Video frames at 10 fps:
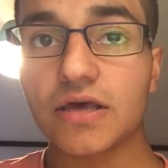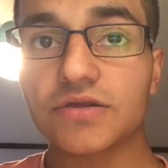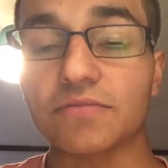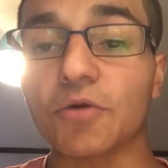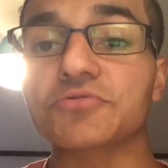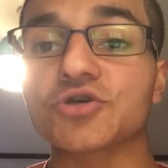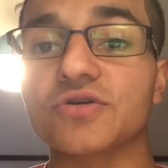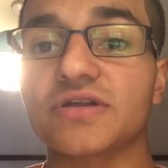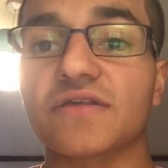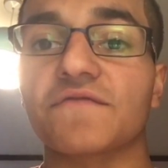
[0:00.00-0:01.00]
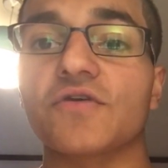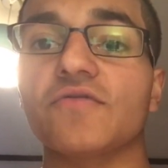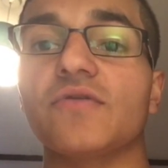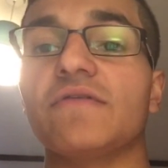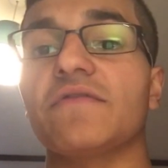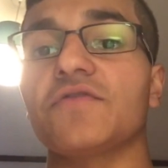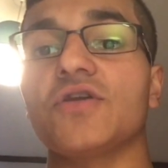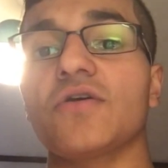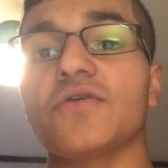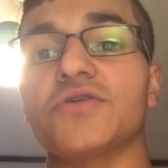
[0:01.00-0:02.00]
some opportunities for you, even if you
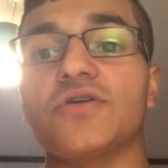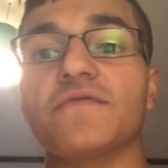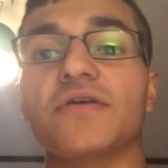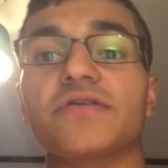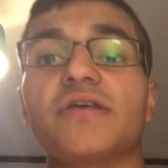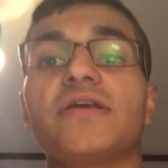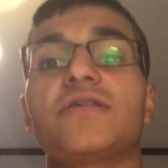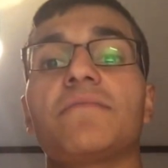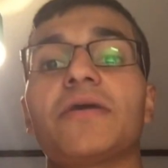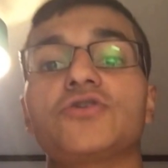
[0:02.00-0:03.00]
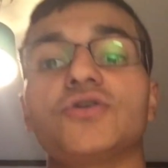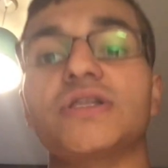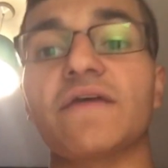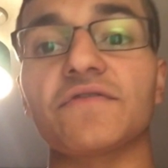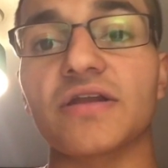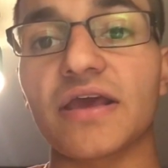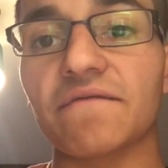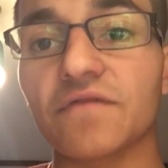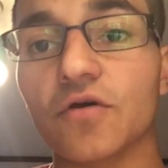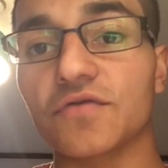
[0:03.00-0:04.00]
don't go to university. So make sure you definitely get
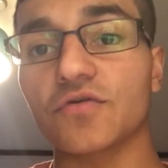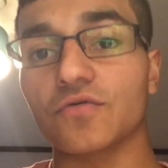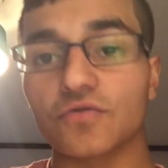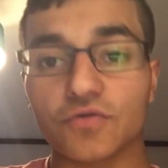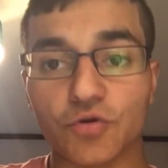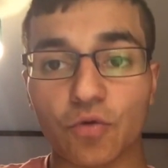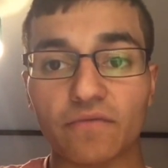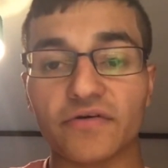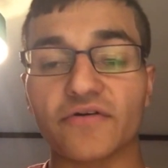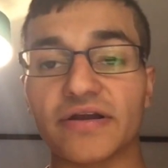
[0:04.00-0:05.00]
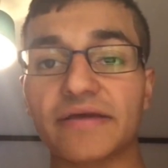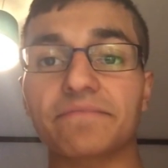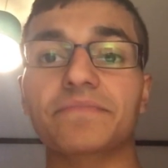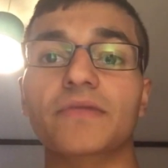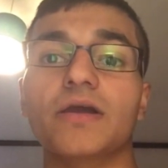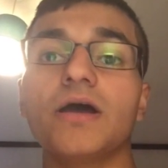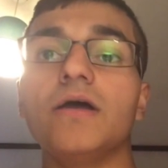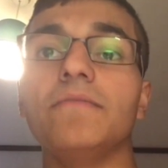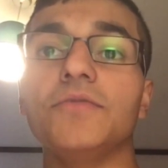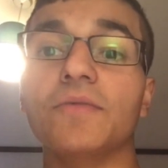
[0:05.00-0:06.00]
involved. You won't regret it.
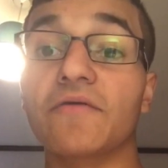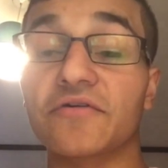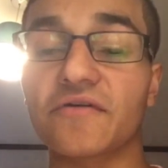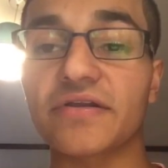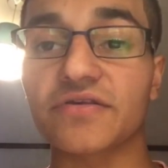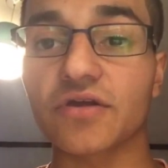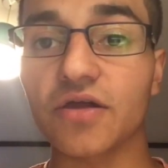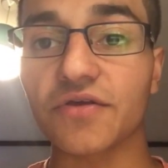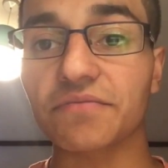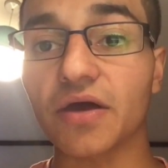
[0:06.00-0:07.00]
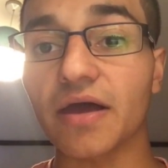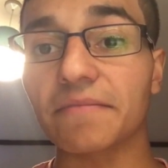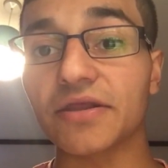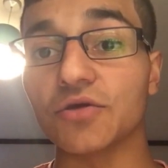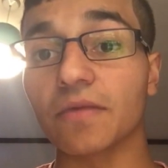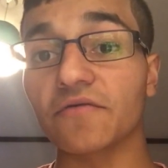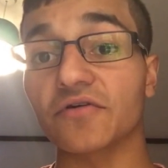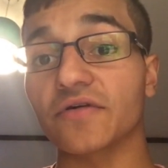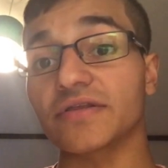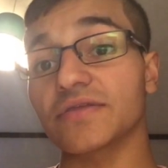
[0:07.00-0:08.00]
You might regret the startup time and you might
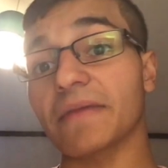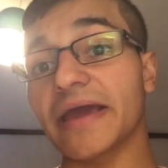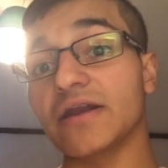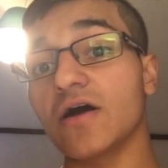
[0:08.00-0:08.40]
regret the pain